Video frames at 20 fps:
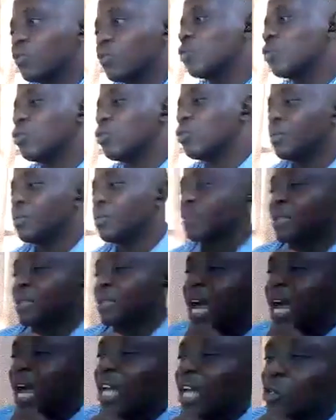must follow.
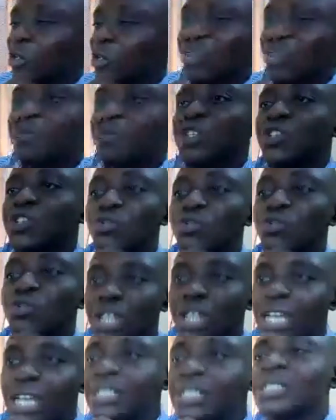Are you with me,
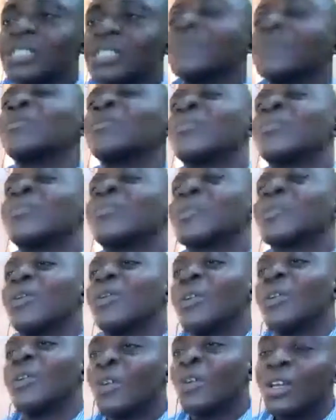students?
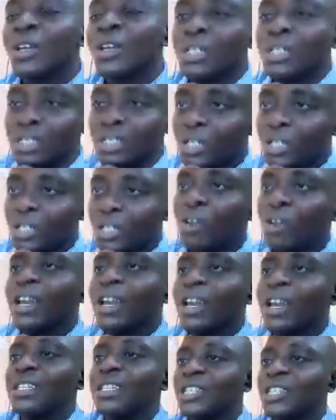
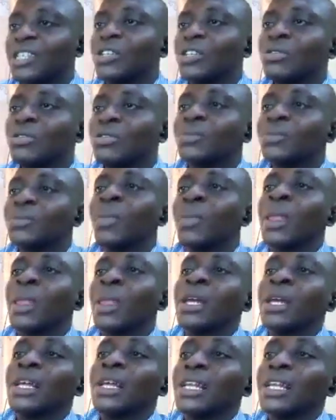All right, thank you.
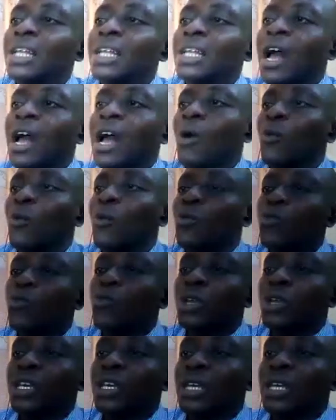Now,
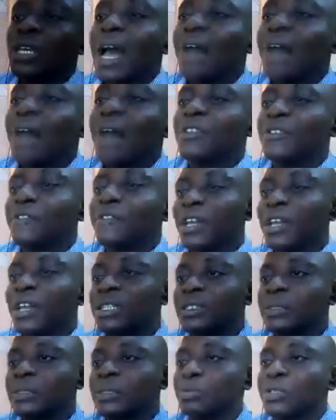we have
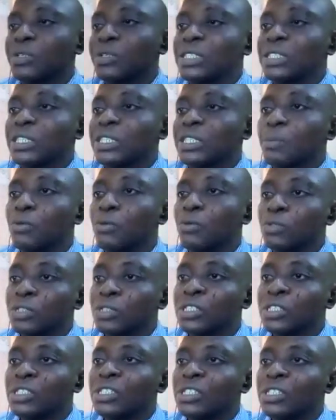different
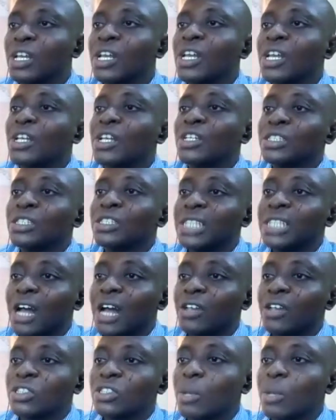principles.
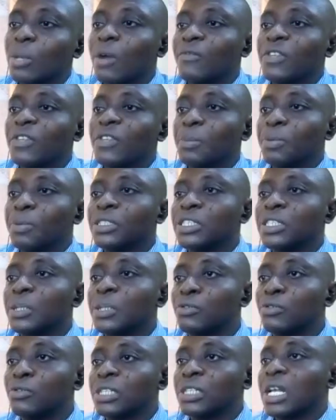Now, some of the
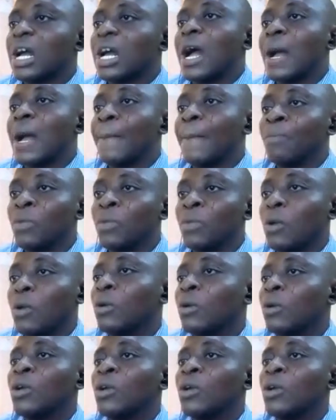principles are